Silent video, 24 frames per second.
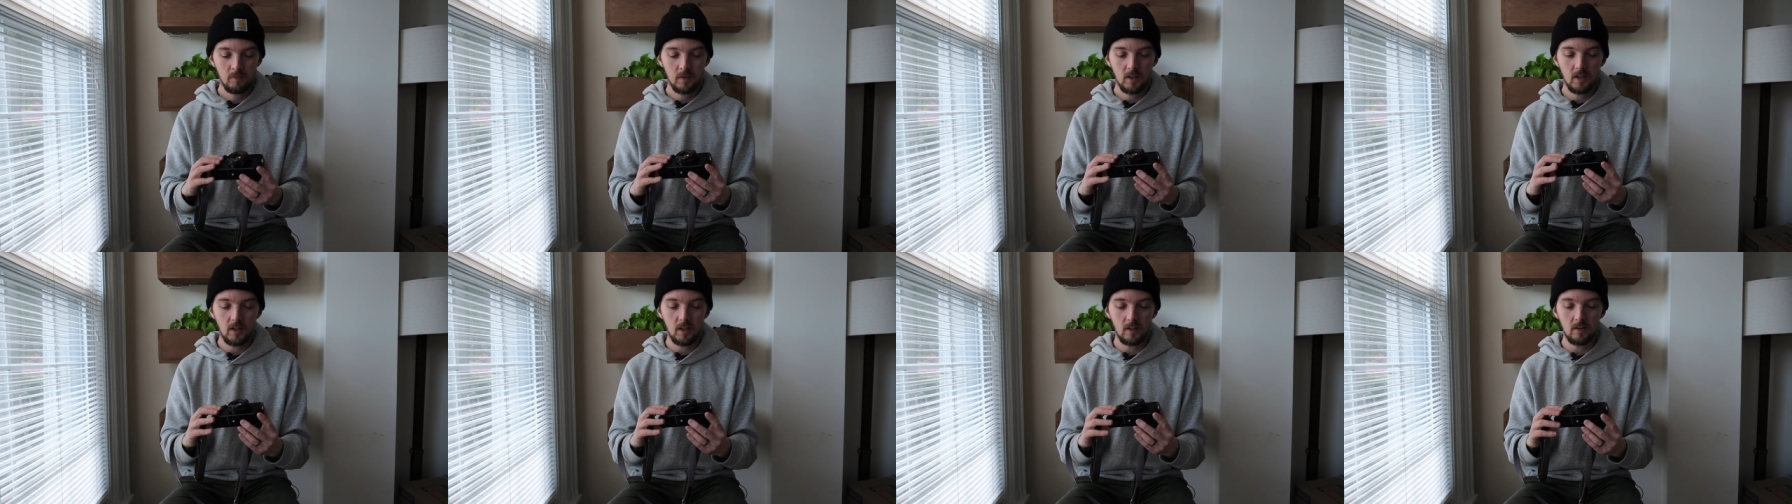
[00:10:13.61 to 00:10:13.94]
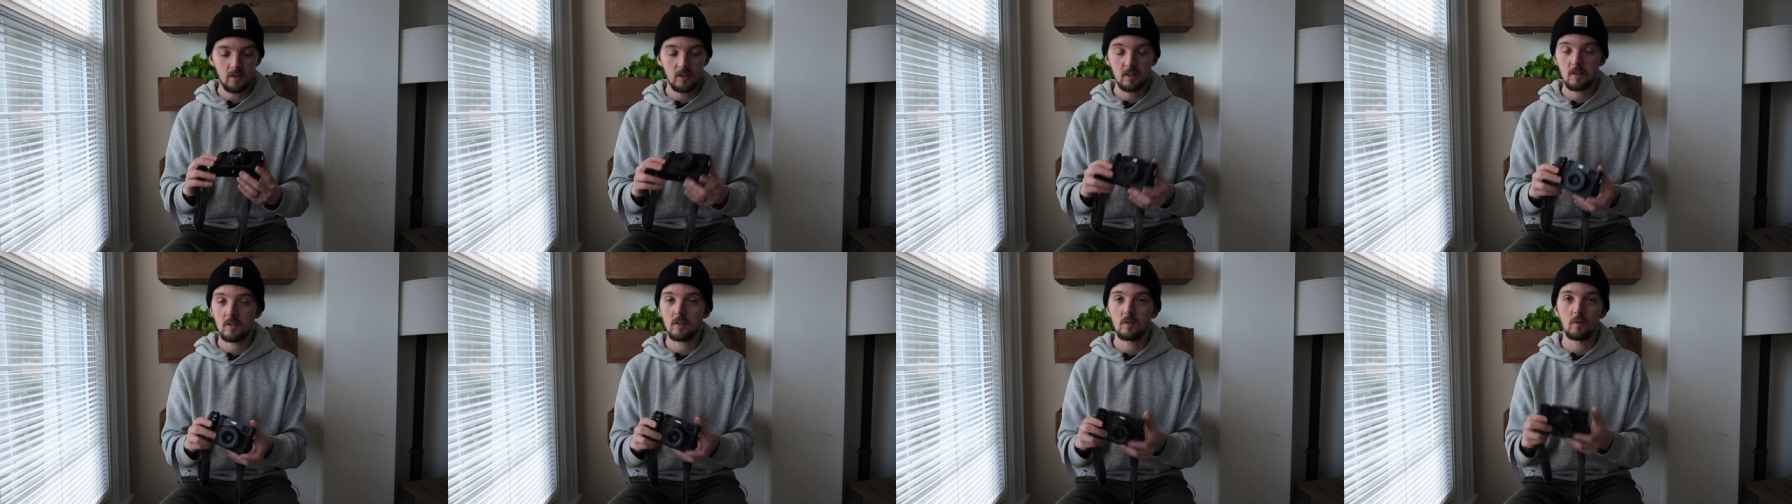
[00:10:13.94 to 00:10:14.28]
And
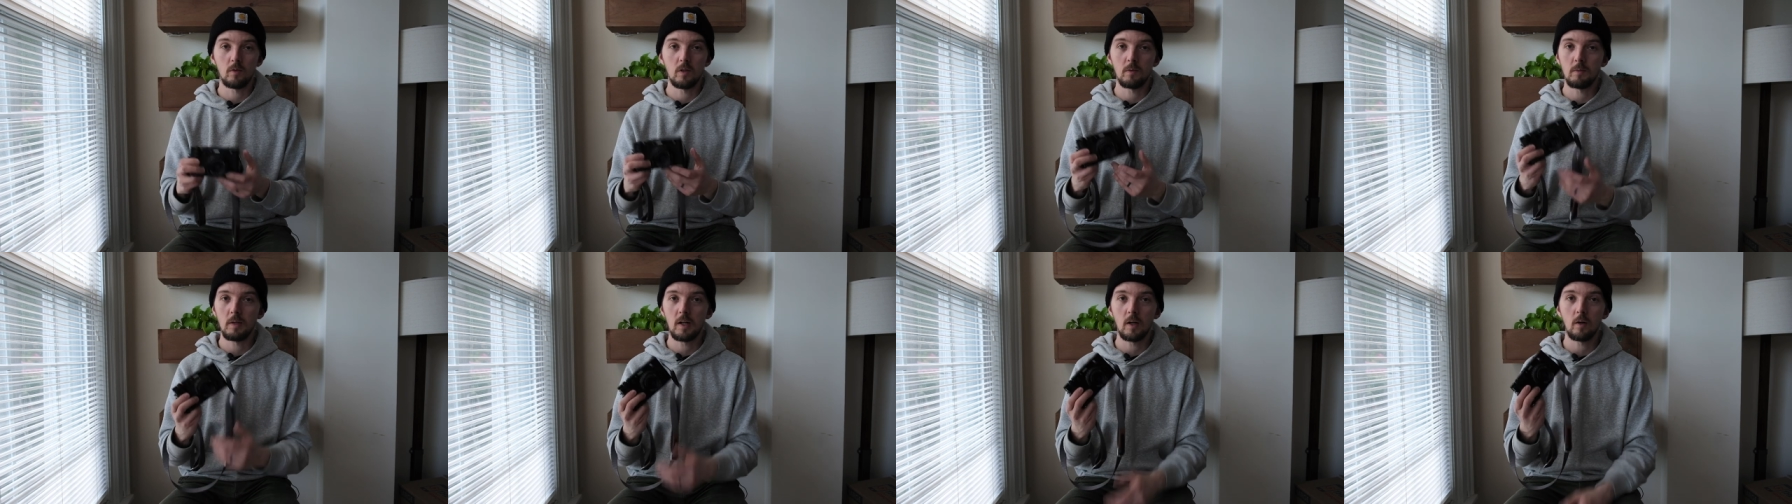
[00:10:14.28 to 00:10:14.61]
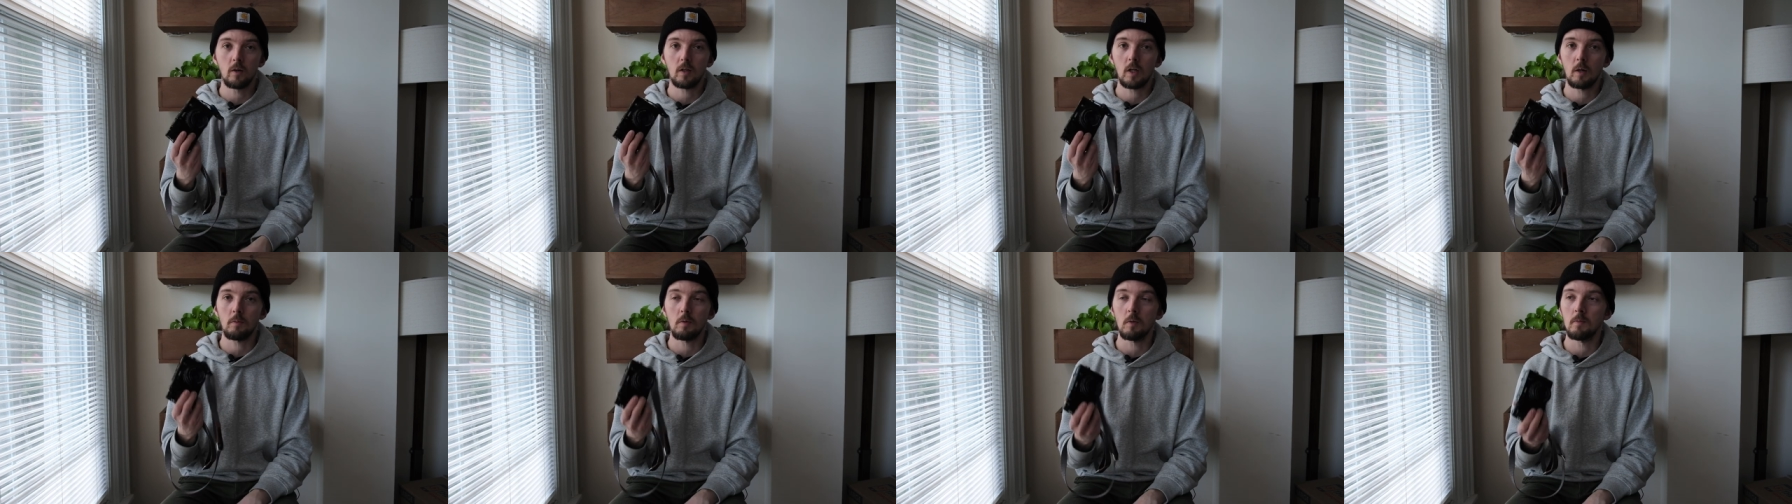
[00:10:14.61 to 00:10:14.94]
this has only been out a
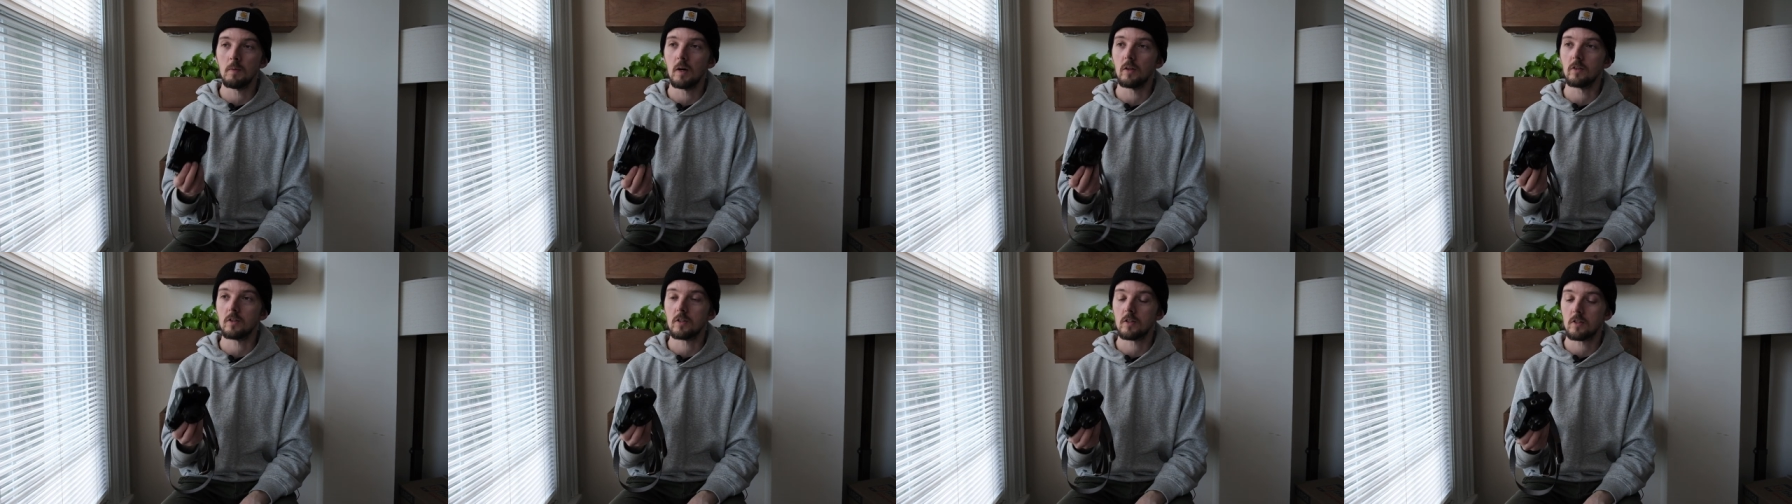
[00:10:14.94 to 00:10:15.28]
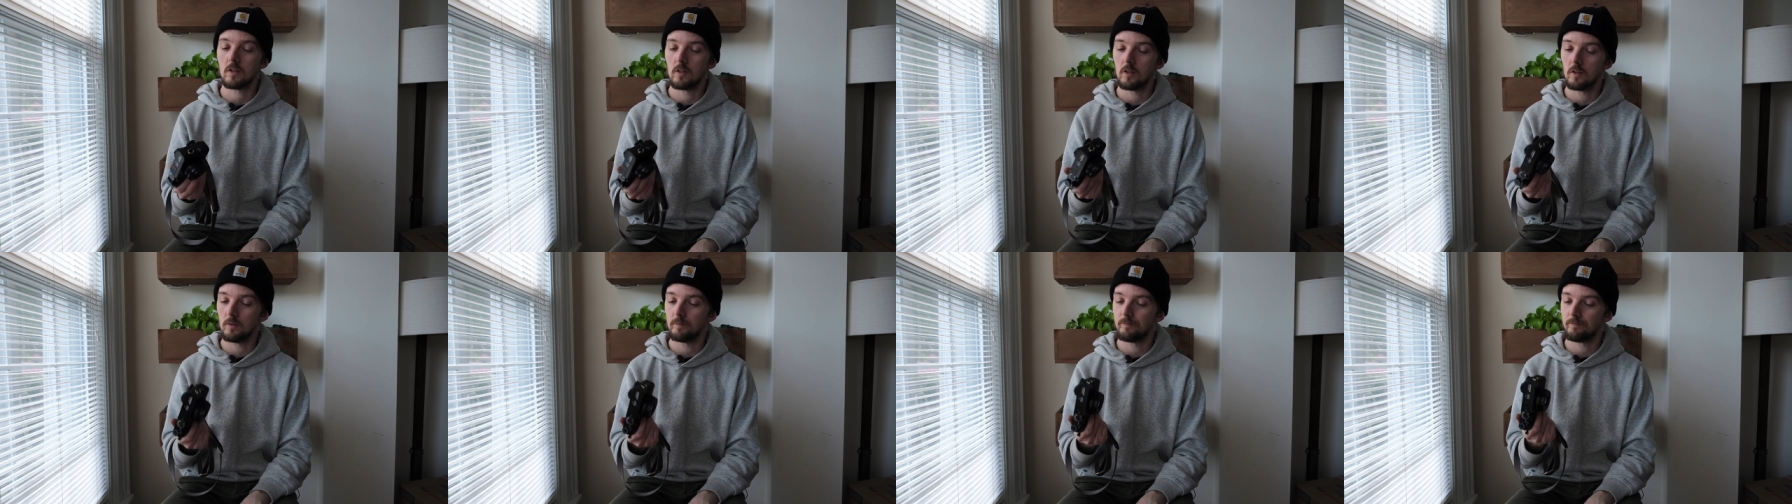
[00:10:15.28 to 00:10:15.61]
couple months,
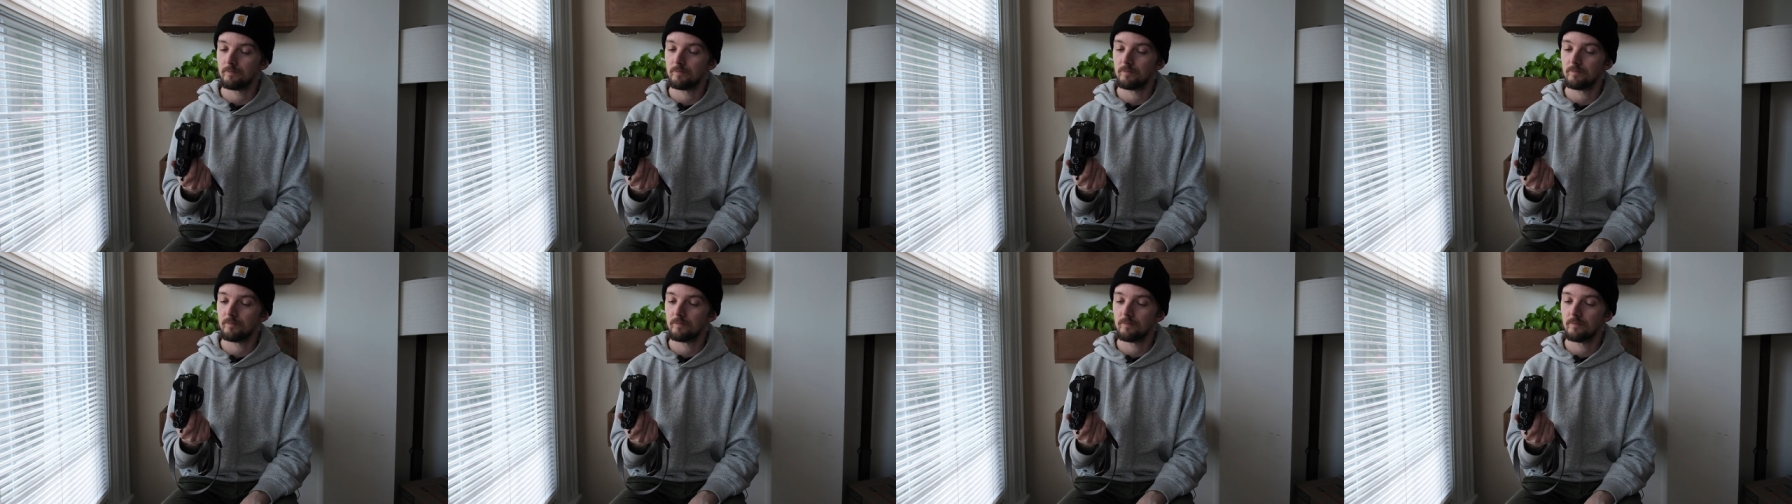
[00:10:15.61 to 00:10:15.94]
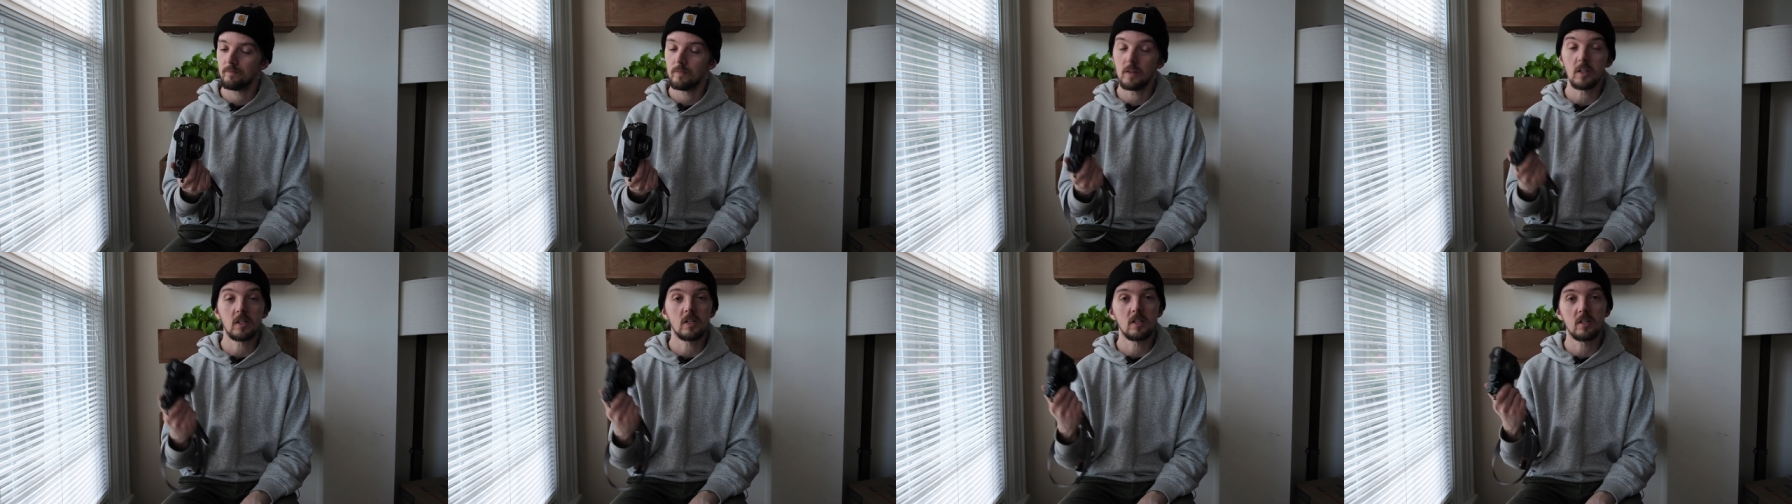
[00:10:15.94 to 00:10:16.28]
so
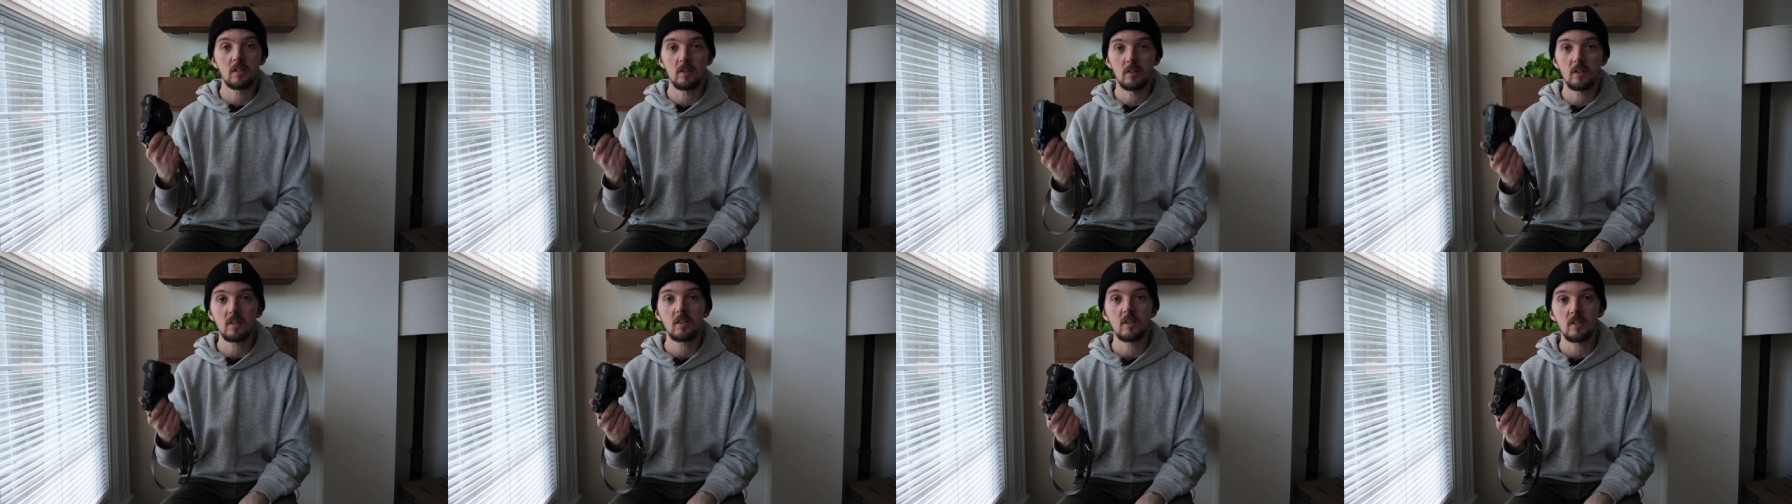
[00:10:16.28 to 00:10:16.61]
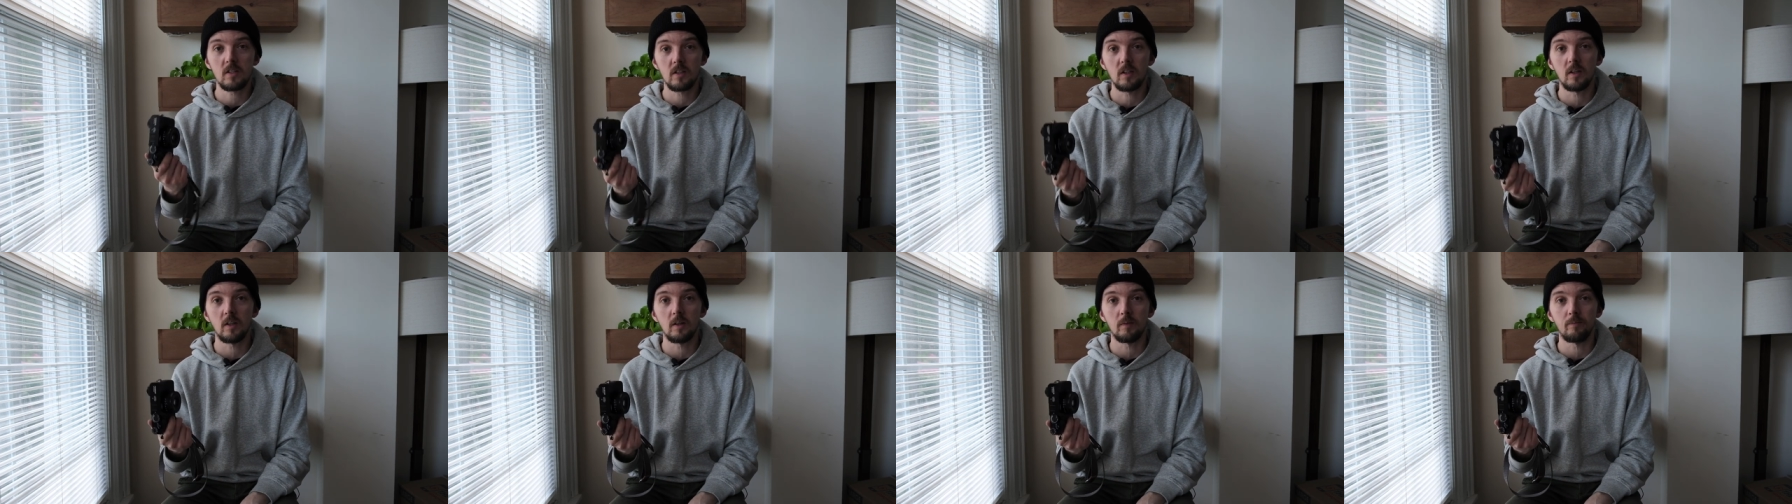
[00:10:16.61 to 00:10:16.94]
this is this is
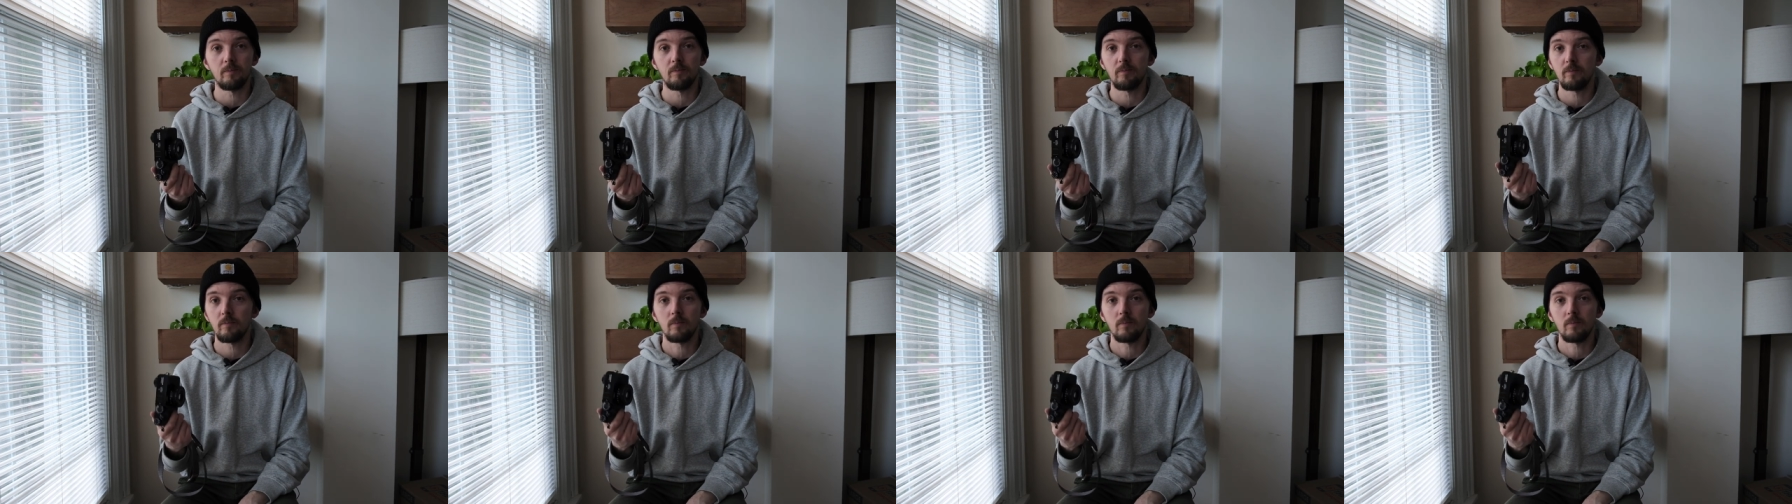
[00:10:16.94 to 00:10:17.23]
a